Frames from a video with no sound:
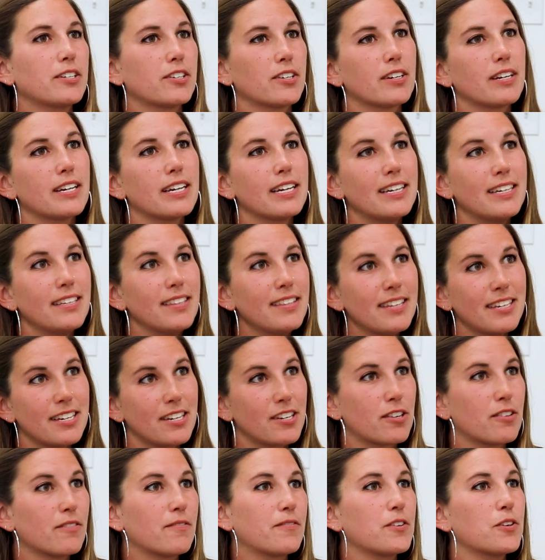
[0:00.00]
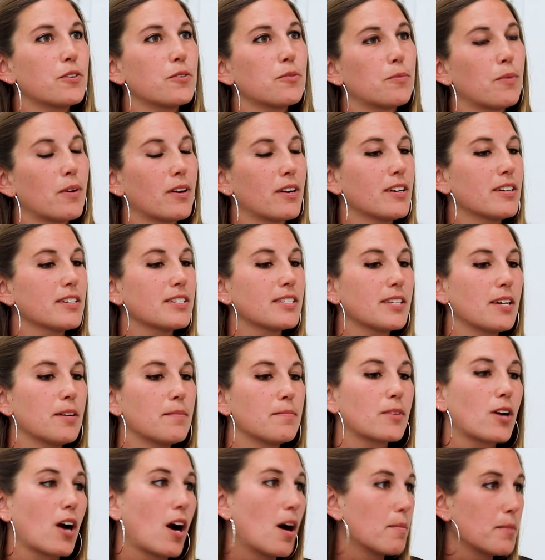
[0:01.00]
you're in the interview, what are
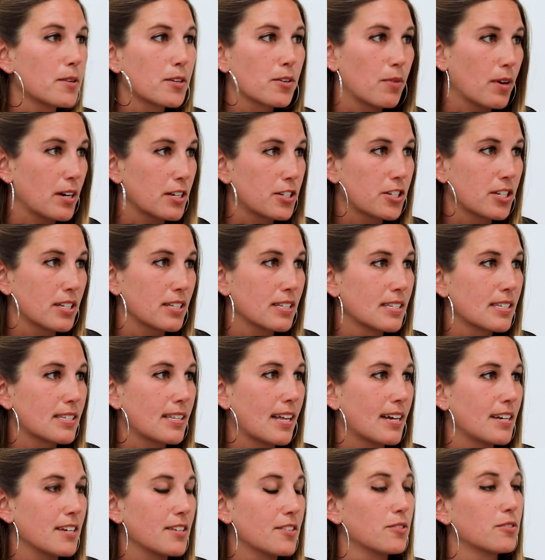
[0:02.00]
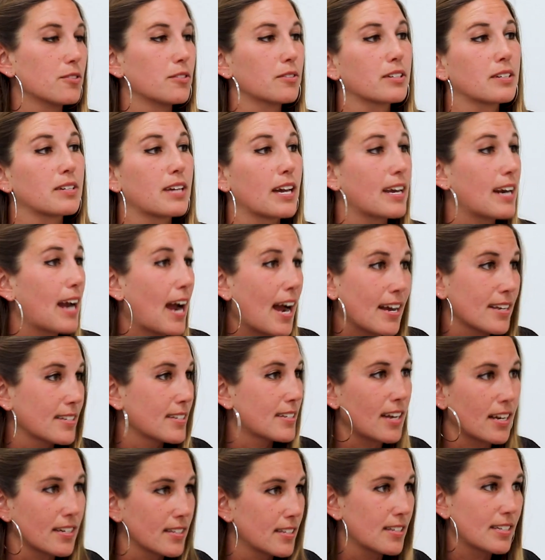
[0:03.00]
some common questions that you'll get
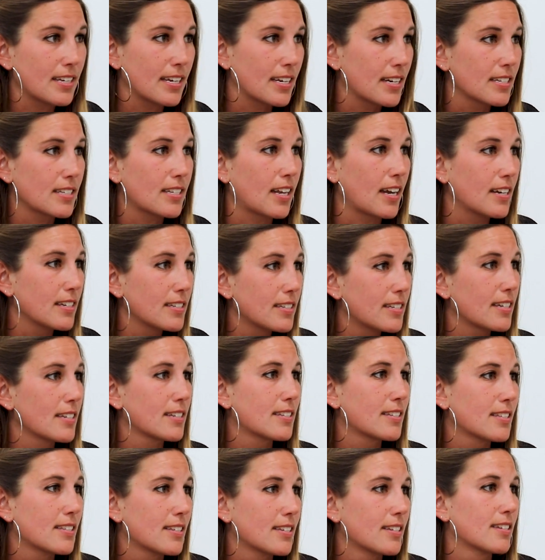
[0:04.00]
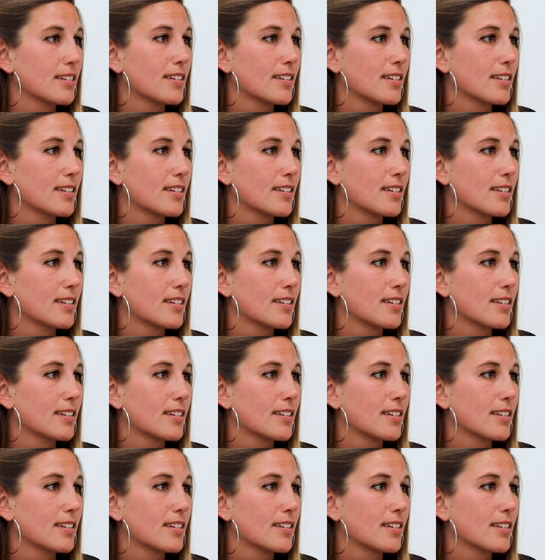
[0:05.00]
asked as a data scientist?